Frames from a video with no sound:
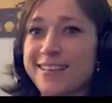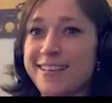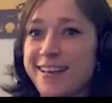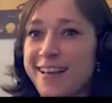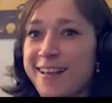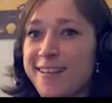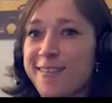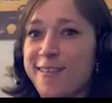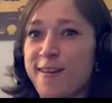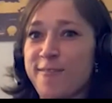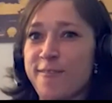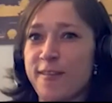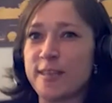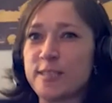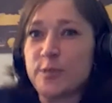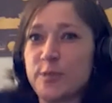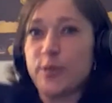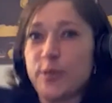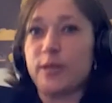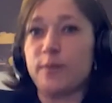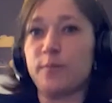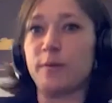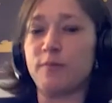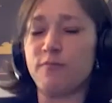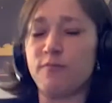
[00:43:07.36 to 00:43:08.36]
I love that. So you
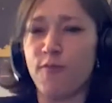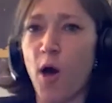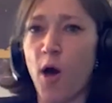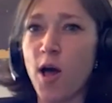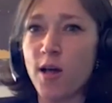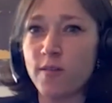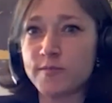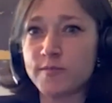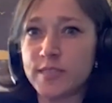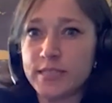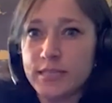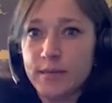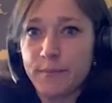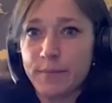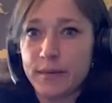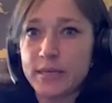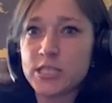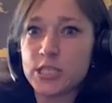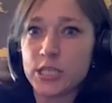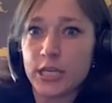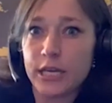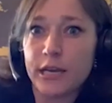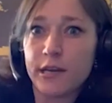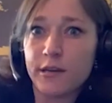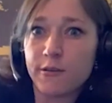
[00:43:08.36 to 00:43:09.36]
get them involved in the
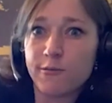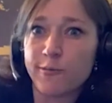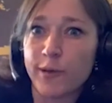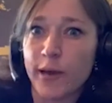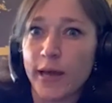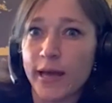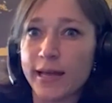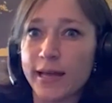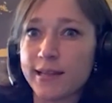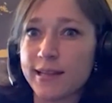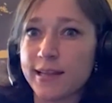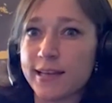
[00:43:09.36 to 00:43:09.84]
mission, right?